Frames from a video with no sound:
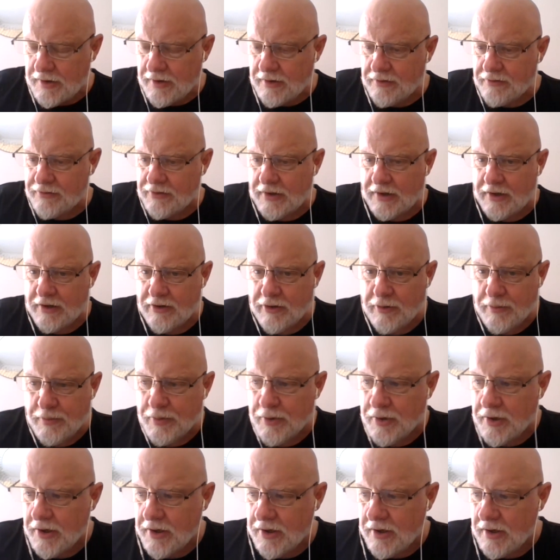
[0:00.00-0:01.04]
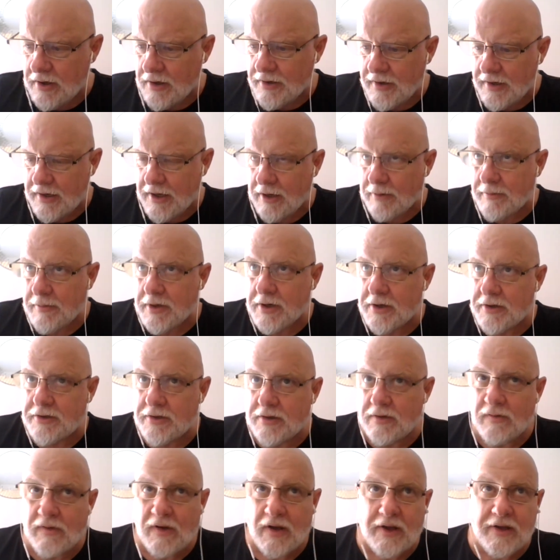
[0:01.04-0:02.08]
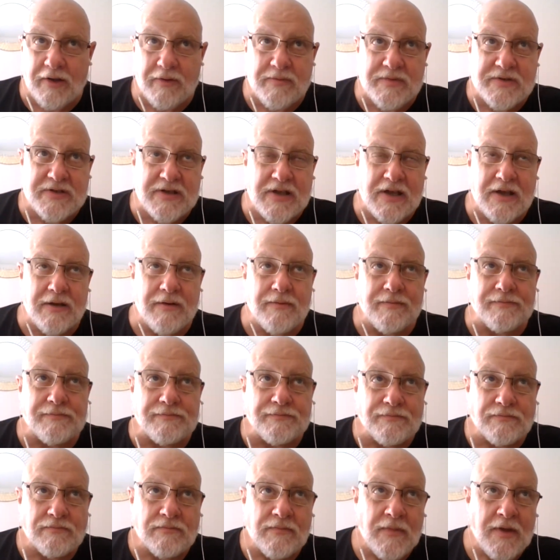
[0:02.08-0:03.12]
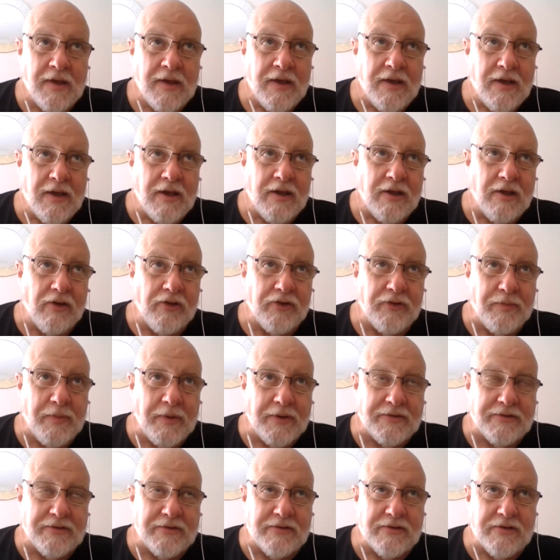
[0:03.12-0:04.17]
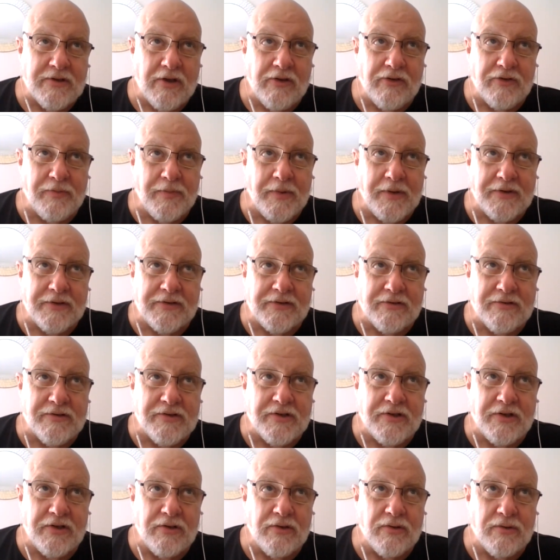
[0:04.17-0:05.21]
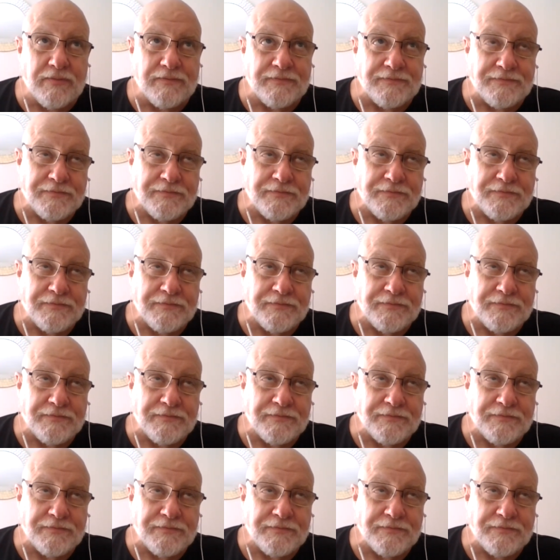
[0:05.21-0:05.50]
those. I hear they're pretty good. They come in a 2-volume set, Ghostbusters and Ghostbusters 2.